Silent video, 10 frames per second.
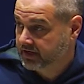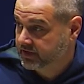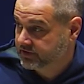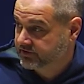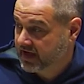
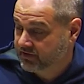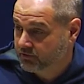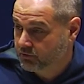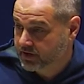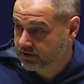And just kind of
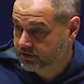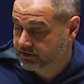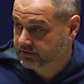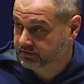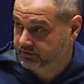a weird,
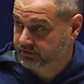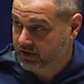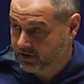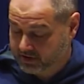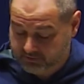I was
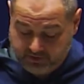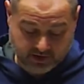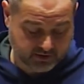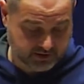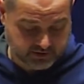talking up
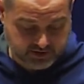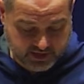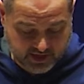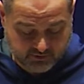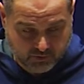there, that it's just
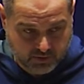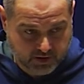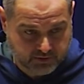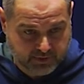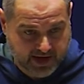kind of a
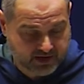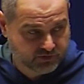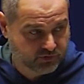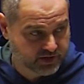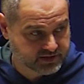weird
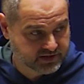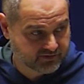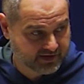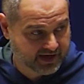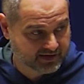match for us in the
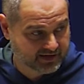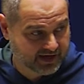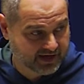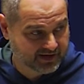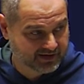fact
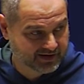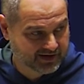that